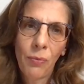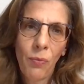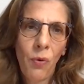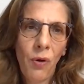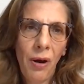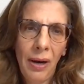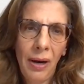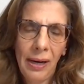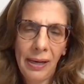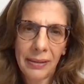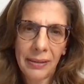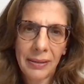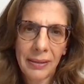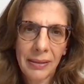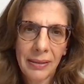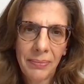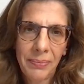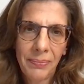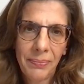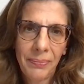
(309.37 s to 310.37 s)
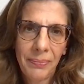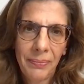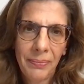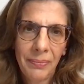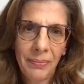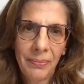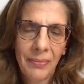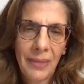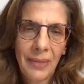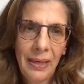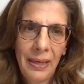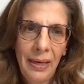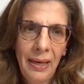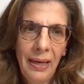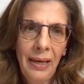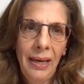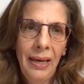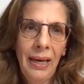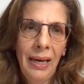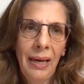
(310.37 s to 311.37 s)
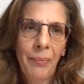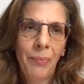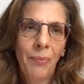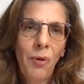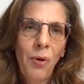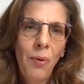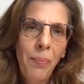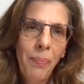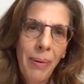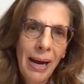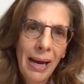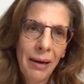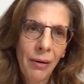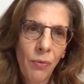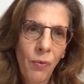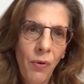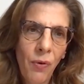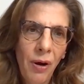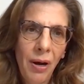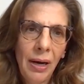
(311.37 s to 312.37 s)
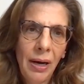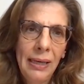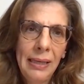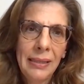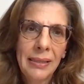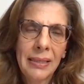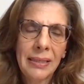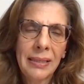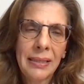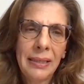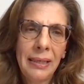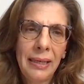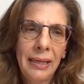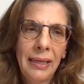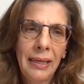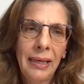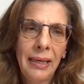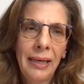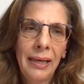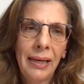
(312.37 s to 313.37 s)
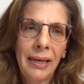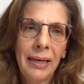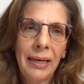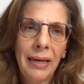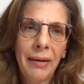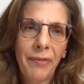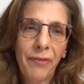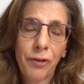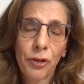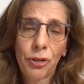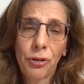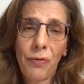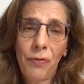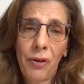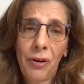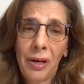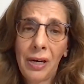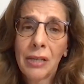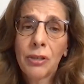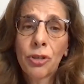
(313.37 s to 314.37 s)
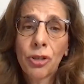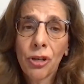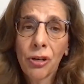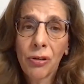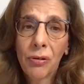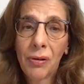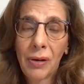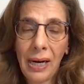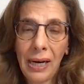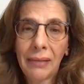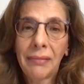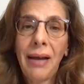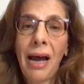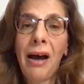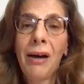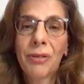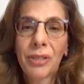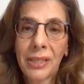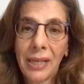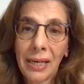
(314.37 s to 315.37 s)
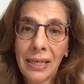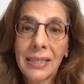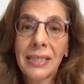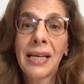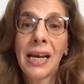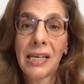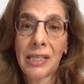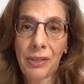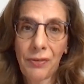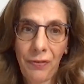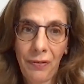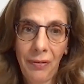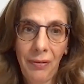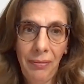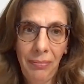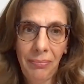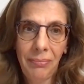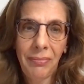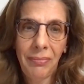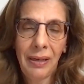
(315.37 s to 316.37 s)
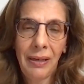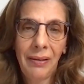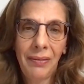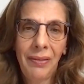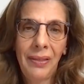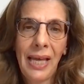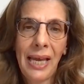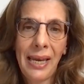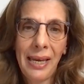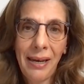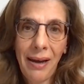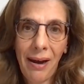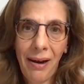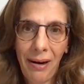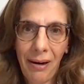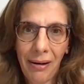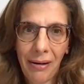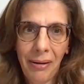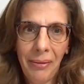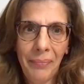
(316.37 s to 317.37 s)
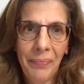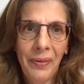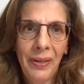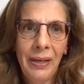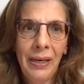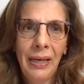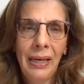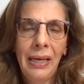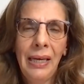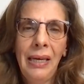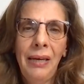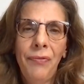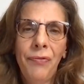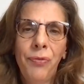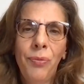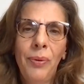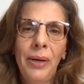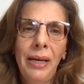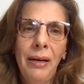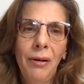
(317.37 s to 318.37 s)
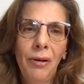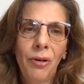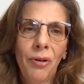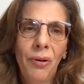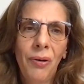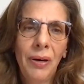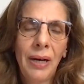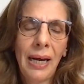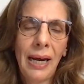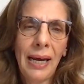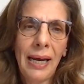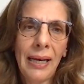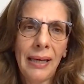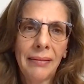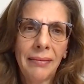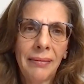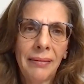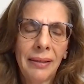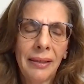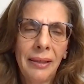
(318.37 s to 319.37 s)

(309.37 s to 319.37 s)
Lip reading: wallets. Mobile wallets, first of all, let's look at how successful they are. If we look at